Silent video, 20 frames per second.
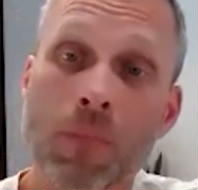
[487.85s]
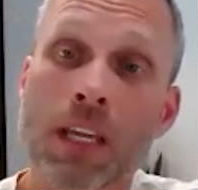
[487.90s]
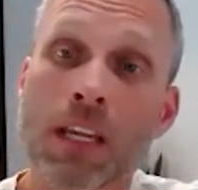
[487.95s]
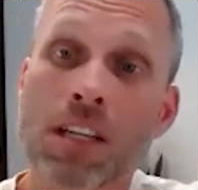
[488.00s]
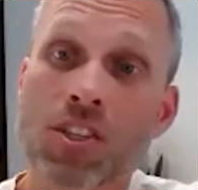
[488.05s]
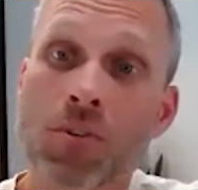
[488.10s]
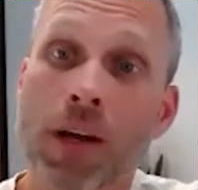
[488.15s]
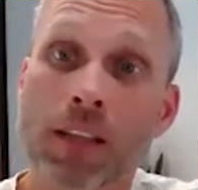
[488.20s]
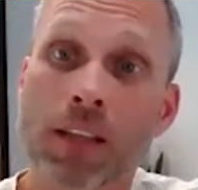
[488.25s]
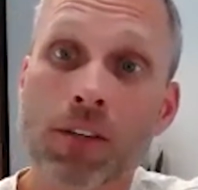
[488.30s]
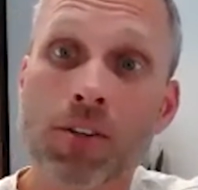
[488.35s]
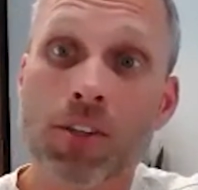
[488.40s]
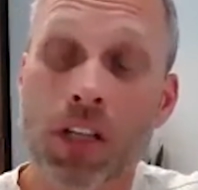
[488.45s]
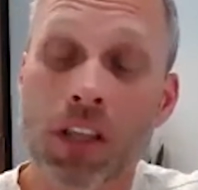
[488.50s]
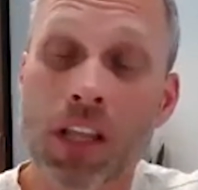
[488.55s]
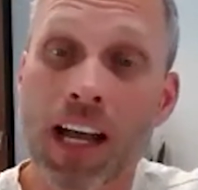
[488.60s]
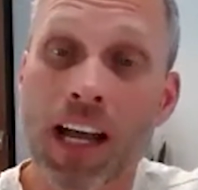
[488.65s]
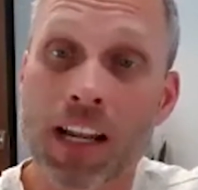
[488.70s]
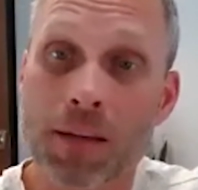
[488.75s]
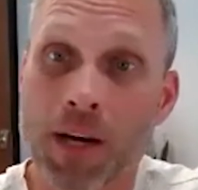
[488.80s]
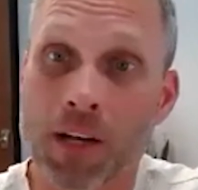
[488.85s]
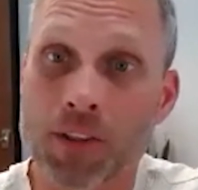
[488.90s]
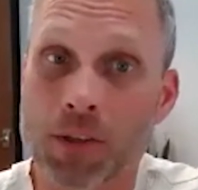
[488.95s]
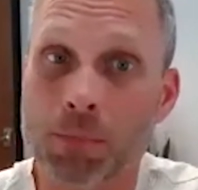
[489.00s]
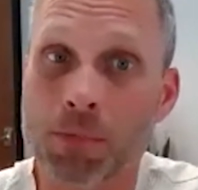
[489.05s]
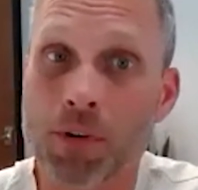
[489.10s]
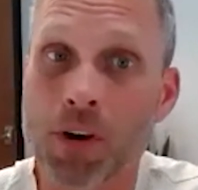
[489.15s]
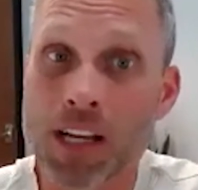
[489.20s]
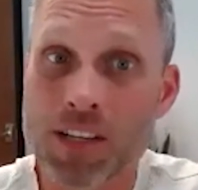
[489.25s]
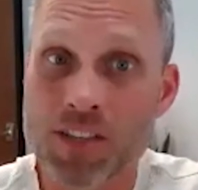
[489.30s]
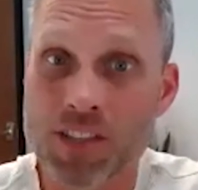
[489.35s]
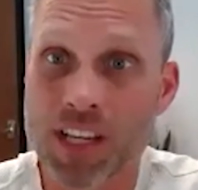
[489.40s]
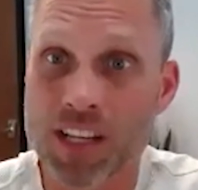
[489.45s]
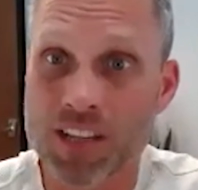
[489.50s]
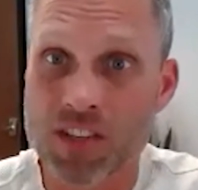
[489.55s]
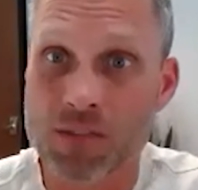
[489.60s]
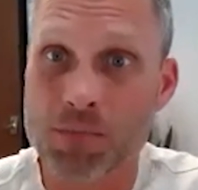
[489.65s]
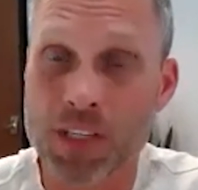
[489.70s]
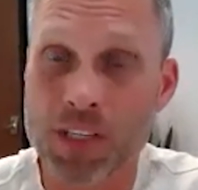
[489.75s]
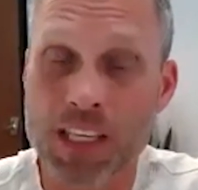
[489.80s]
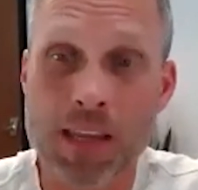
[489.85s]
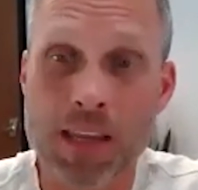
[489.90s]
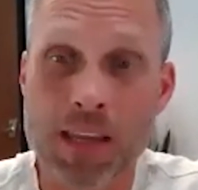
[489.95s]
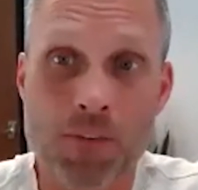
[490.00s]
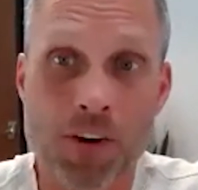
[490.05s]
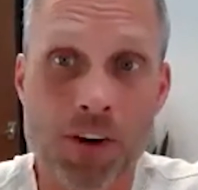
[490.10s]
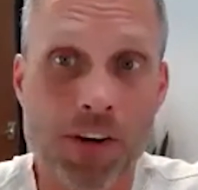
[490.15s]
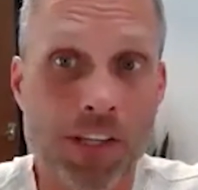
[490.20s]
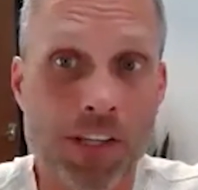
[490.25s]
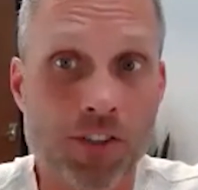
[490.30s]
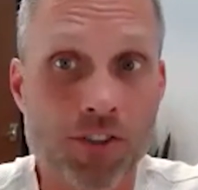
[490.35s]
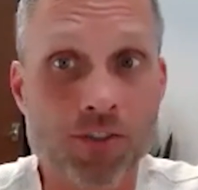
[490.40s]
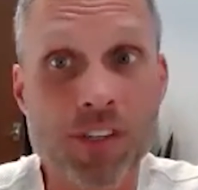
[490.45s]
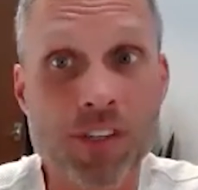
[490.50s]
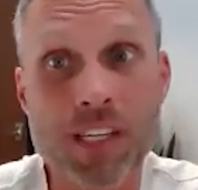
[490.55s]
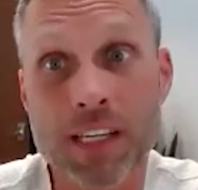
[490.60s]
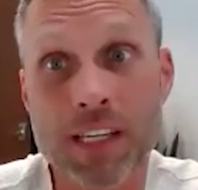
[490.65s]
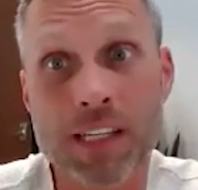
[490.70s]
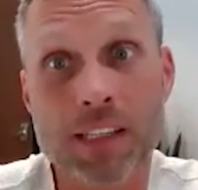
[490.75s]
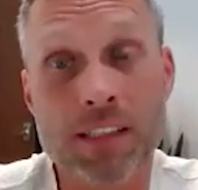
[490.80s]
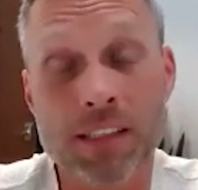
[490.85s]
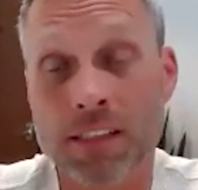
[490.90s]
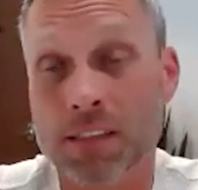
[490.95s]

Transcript: And so I learned a lot about the process and became very intrigued.